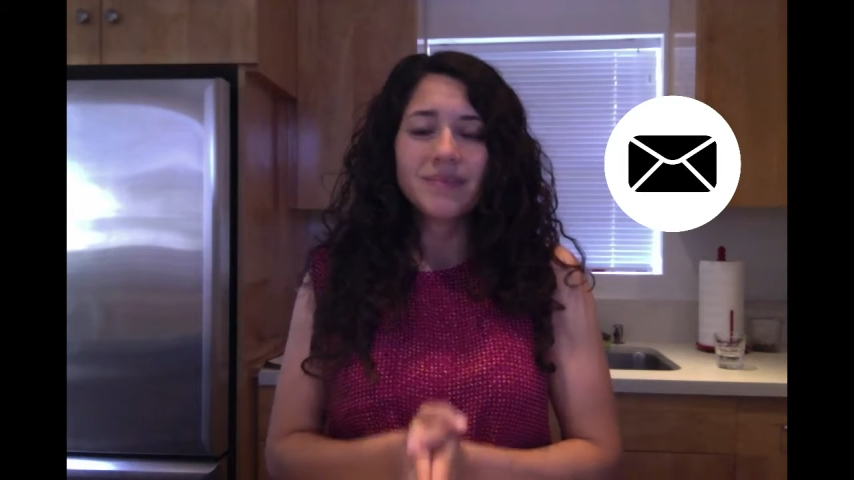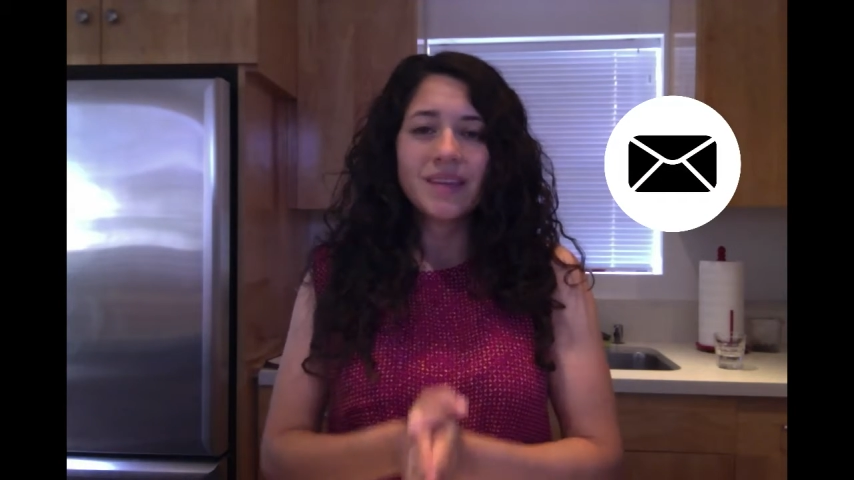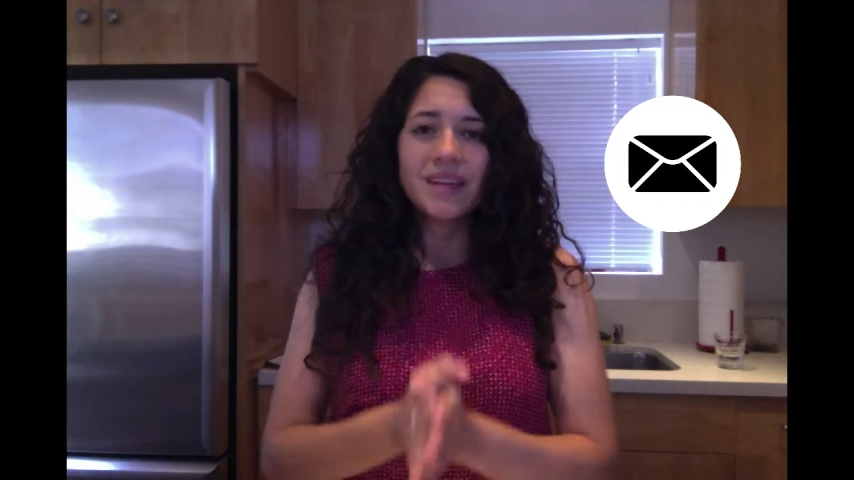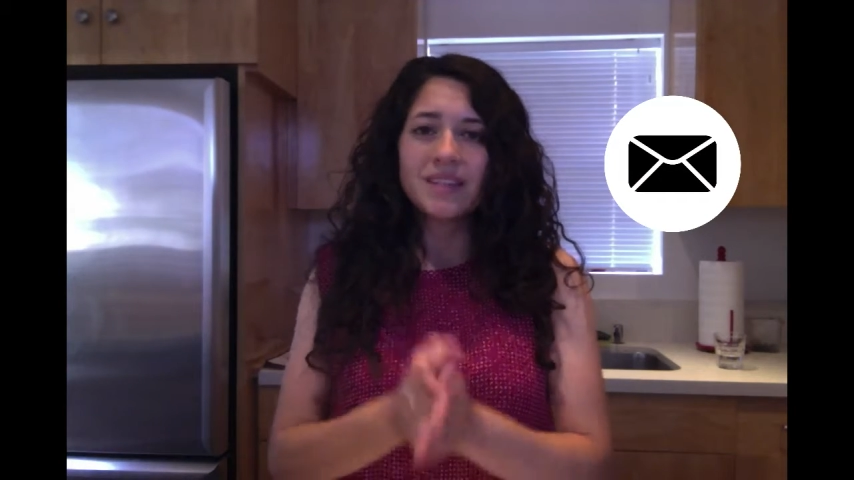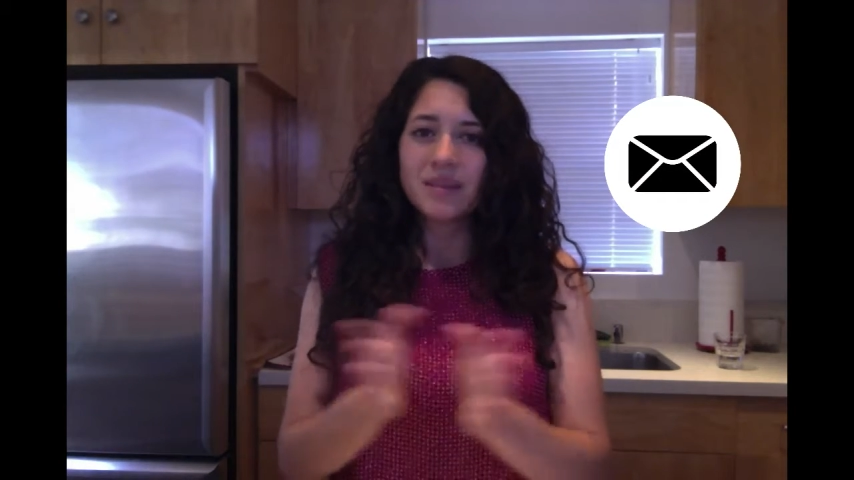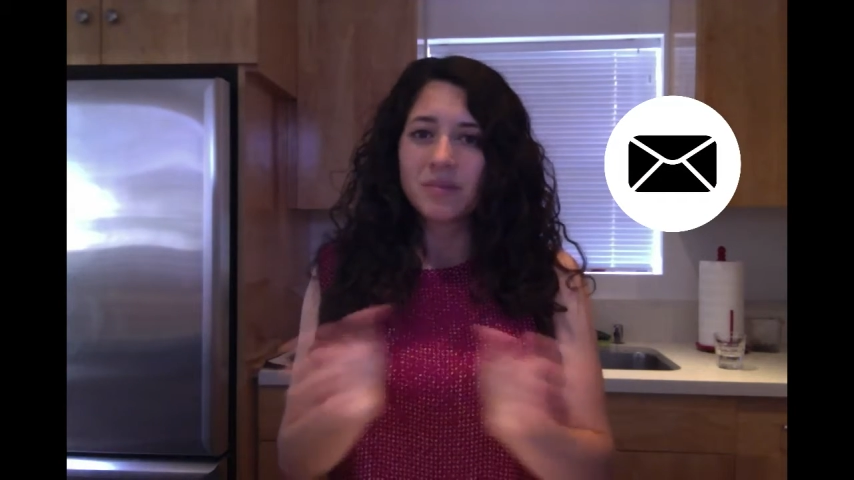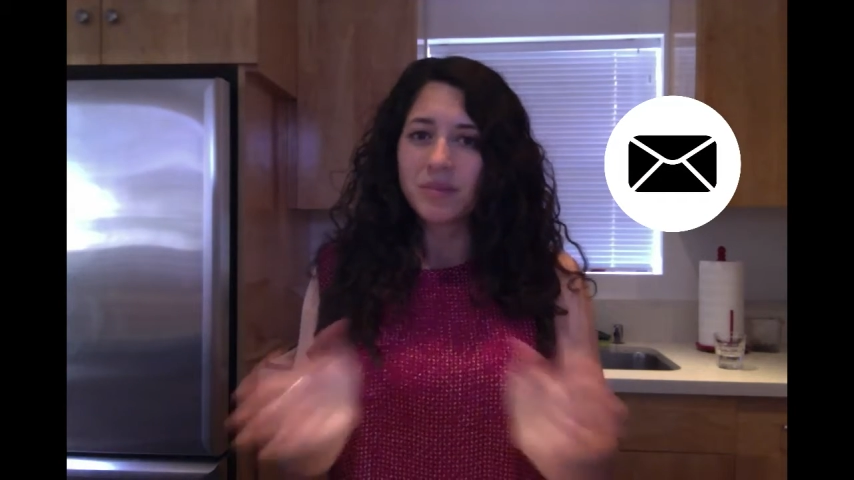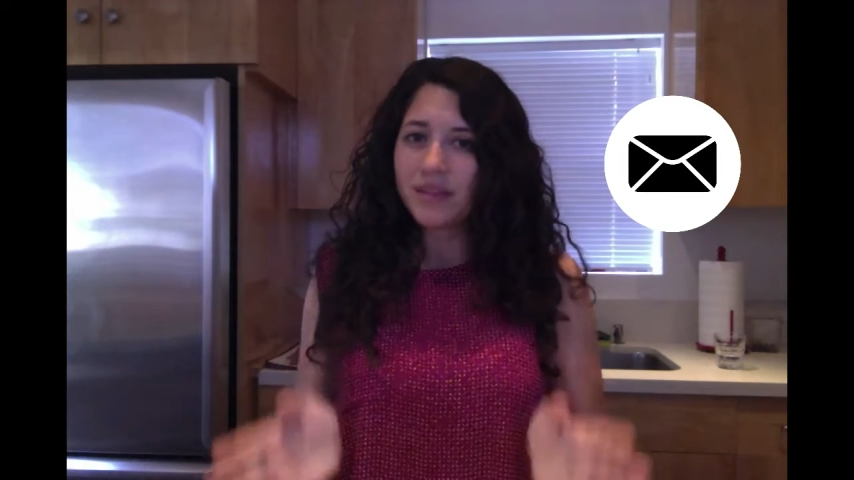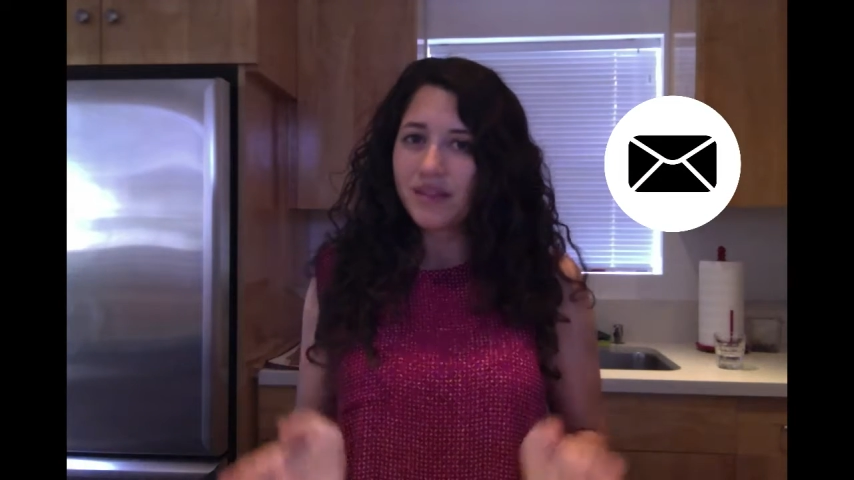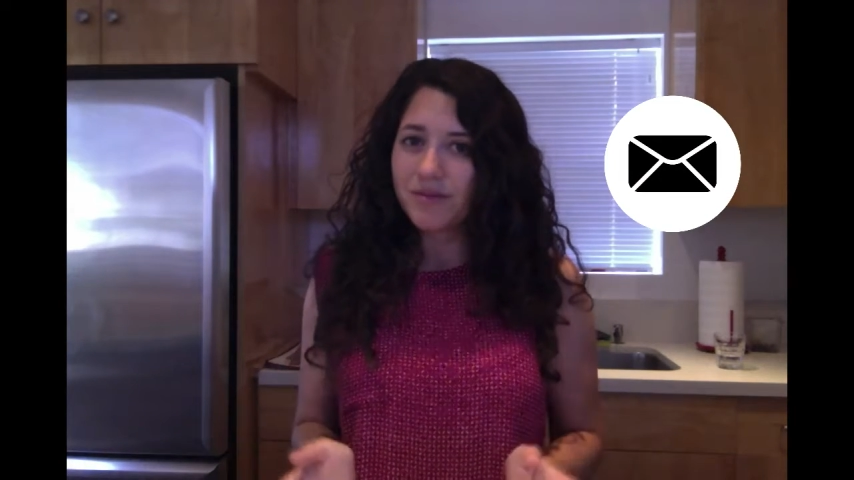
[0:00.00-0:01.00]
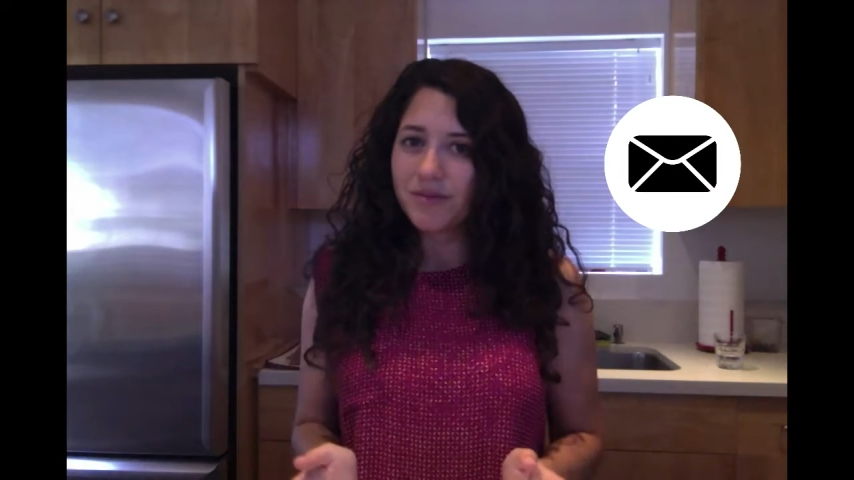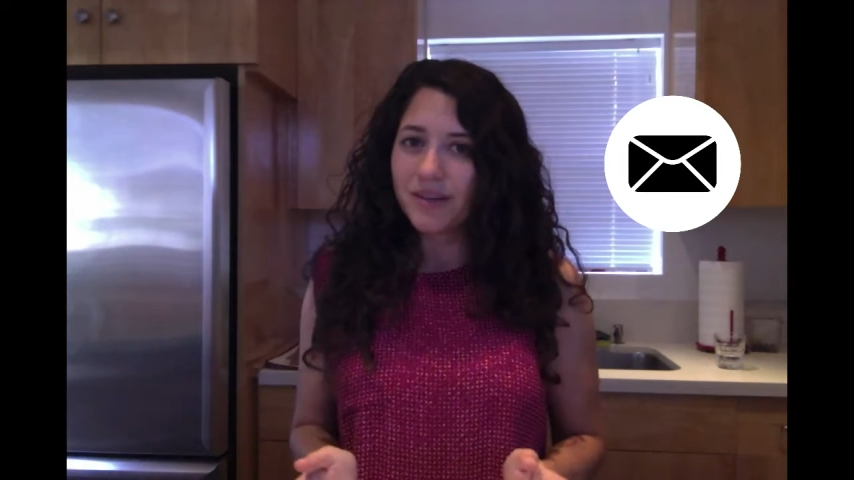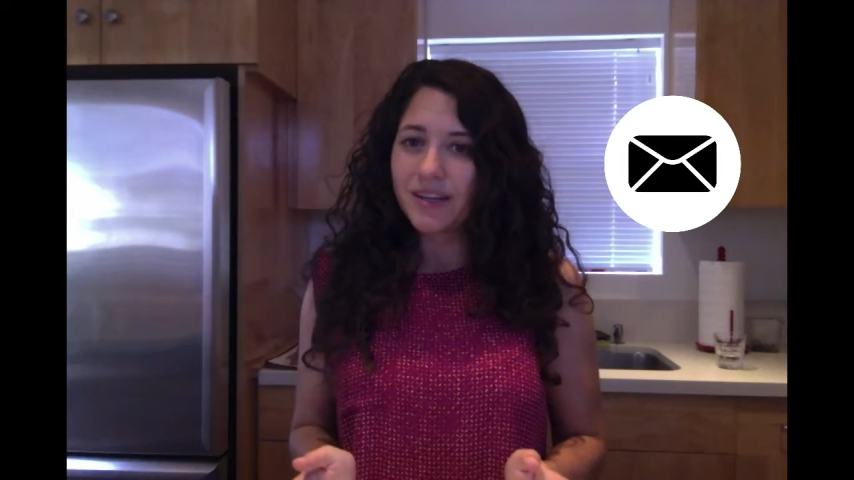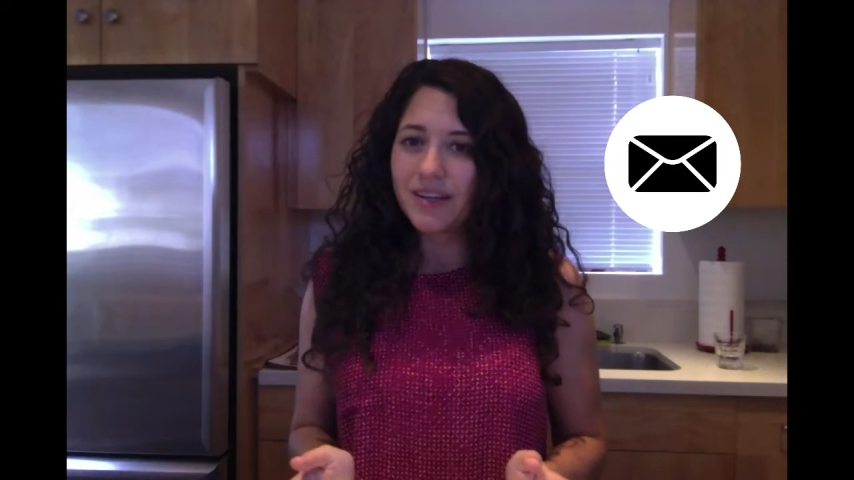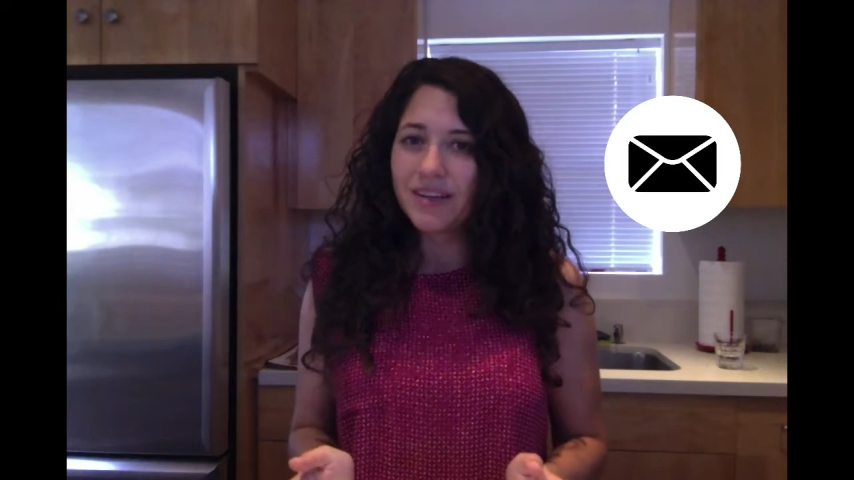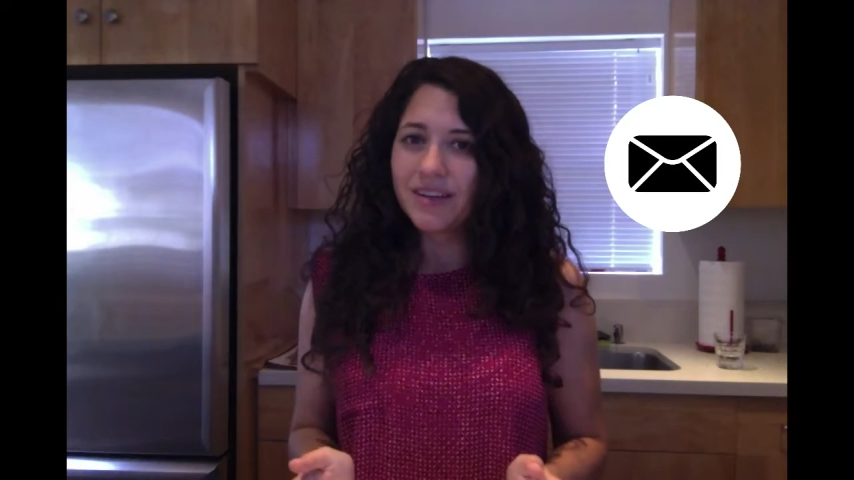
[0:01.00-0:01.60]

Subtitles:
and it's completely free.